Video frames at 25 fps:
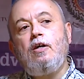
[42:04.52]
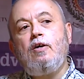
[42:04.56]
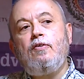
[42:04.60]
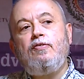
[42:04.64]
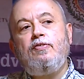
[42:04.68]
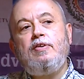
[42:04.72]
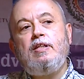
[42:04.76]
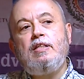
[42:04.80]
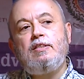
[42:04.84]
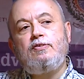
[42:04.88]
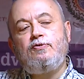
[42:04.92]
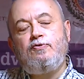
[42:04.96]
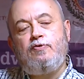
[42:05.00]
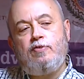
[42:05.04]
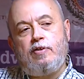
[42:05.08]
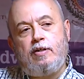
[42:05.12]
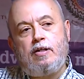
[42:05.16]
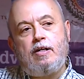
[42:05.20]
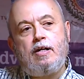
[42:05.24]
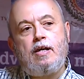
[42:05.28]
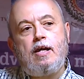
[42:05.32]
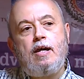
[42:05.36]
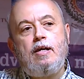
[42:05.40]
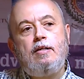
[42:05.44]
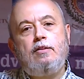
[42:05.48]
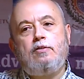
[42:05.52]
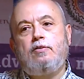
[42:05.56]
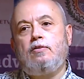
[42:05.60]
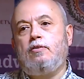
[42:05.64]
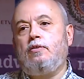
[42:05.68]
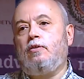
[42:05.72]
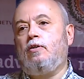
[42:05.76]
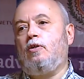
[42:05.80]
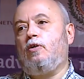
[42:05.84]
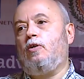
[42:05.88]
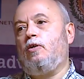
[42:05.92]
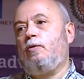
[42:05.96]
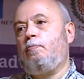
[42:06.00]
of this ferrite
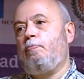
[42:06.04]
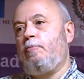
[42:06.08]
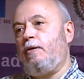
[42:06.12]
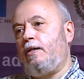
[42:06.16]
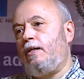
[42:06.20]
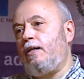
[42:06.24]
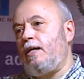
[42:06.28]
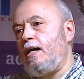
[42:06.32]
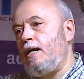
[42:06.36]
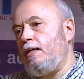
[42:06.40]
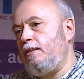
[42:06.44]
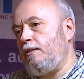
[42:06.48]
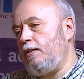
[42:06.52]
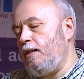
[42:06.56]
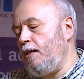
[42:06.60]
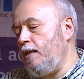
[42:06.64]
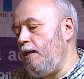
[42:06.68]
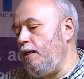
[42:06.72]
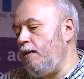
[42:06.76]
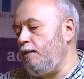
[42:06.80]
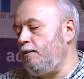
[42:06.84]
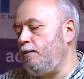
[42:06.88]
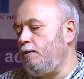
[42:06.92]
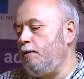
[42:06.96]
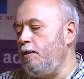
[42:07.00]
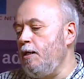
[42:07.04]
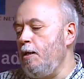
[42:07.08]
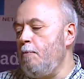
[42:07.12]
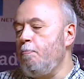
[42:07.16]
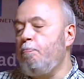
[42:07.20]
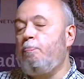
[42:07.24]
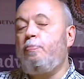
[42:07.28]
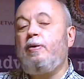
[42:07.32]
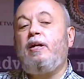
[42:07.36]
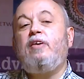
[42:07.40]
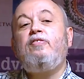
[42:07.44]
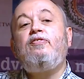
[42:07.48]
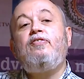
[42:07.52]
or perlite is
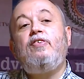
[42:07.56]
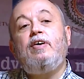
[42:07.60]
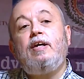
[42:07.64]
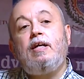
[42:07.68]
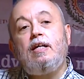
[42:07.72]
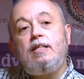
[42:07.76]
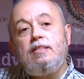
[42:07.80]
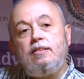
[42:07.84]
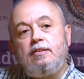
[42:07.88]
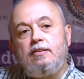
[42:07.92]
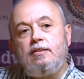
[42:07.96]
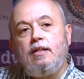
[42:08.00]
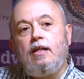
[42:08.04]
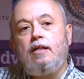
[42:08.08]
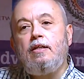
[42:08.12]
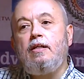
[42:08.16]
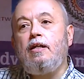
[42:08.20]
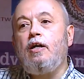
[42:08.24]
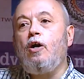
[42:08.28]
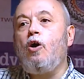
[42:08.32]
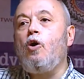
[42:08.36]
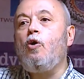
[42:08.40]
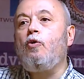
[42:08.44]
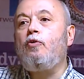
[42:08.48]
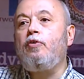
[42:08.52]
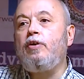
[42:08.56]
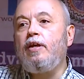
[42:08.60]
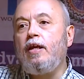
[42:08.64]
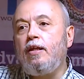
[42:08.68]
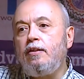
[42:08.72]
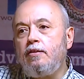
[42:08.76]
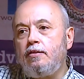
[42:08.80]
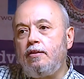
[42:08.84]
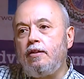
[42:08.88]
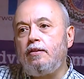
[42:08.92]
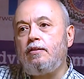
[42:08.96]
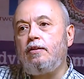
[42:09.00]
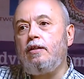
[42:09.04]
preferentially
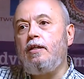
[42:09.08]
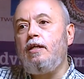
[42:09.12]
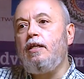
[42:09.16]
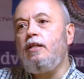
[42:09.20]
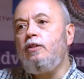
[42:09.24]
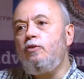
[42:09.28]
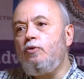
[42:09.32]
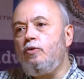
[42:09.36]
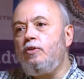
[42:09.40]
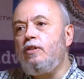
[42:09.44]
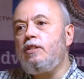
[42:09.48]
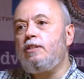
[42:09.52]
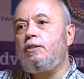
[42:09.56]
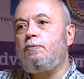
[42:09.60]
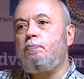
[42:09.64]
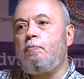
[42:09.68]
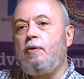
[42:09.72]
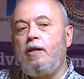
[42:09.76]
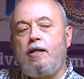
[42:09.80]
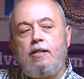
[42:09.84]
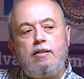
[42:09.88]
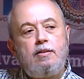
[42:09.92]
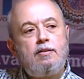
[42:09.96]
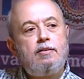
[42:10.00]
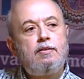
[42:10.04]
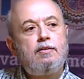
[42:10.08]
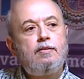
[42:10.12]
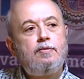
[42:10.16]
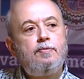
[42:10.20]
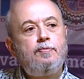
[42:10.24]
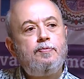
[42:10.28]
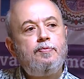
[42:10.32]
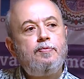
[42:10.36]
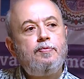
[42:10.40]
oriented into the space,